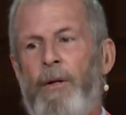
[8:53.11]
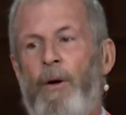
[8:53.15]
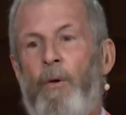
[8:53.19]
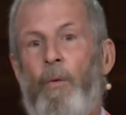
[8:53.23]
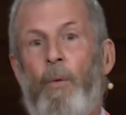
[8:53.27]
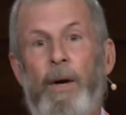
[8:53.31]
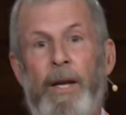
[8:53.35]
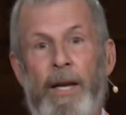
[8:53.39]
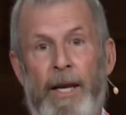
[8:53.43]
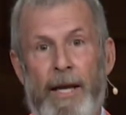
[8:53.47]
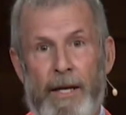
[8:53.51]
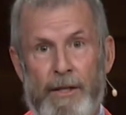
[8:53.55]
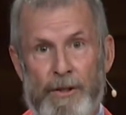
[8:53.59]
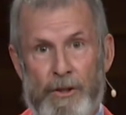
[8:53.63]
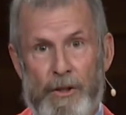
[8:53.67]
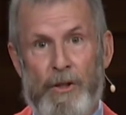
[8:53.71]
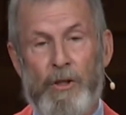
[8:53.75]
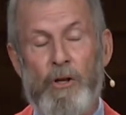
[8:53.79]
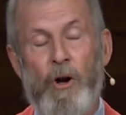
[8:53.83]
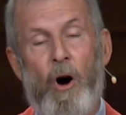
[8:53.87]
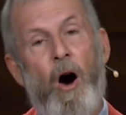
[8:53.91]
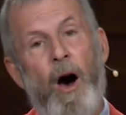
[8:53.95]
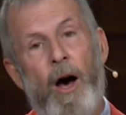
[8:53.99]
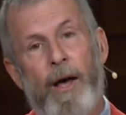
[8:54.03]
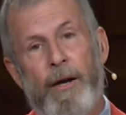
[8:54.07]
when his
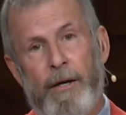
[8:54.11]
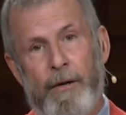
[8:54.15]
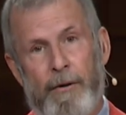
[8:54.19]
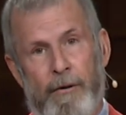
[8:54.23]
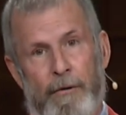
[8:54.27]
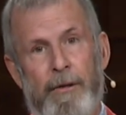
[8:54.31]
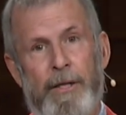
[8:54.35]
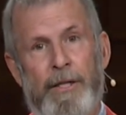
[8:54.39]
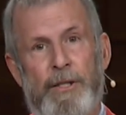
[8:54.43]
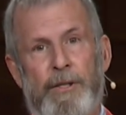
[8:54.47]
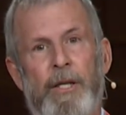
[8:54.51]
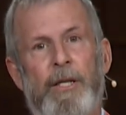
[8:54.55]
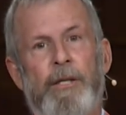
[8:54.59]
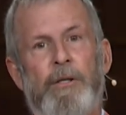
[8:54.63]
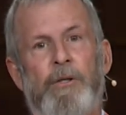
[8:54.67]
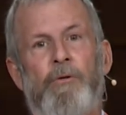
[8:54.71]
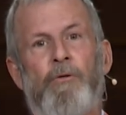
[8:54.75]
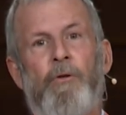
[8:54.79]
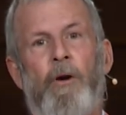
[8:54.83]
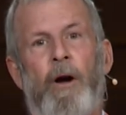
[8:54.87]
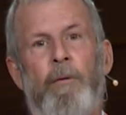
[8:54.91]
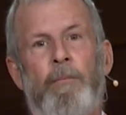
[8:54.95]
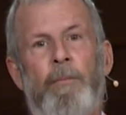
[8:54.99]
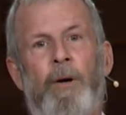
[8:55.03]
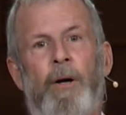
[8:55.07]
daughter is in
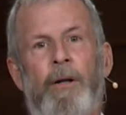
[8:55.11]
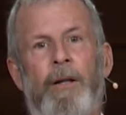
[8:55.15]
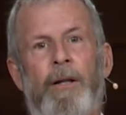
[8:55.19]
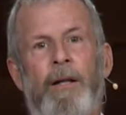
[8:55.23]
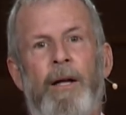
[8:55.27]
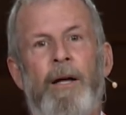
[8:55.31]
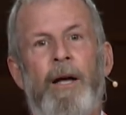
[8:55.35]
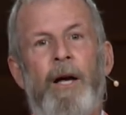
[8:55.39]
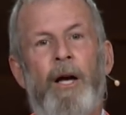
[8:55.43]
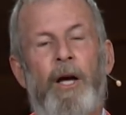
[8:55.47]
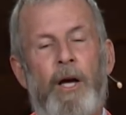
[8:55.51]
trouble,